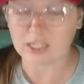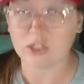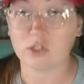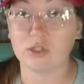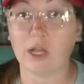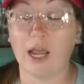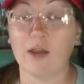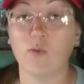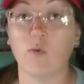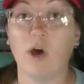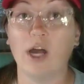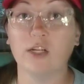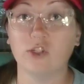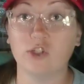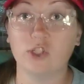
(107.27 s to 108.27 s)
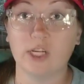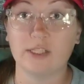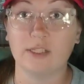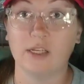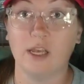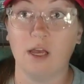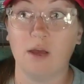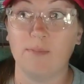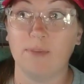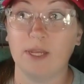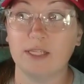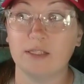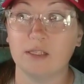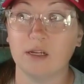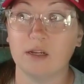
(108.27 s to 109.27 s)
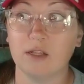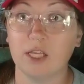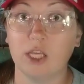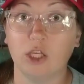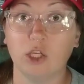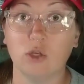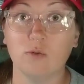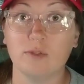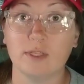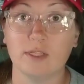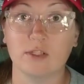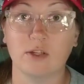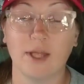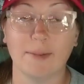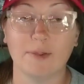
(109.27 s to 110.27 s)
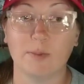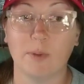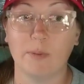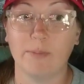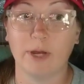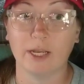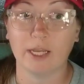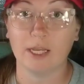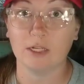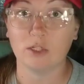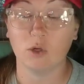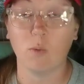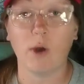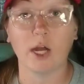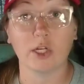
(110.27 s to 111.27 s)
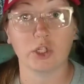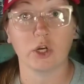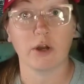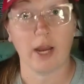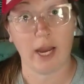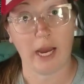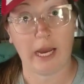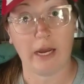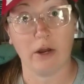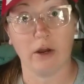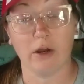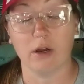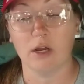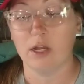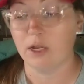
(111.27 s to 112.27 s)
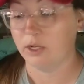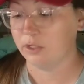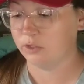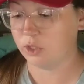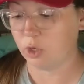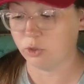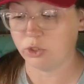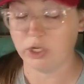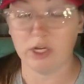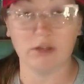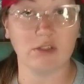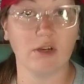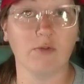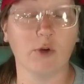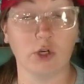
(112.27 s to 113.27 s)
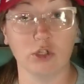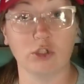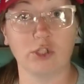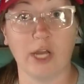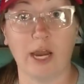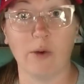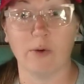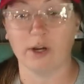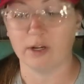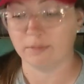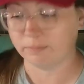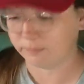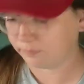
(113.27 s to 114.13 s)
I, I watched Jessica basically use this collapsible bucket to wash her hair. So she used it for her shower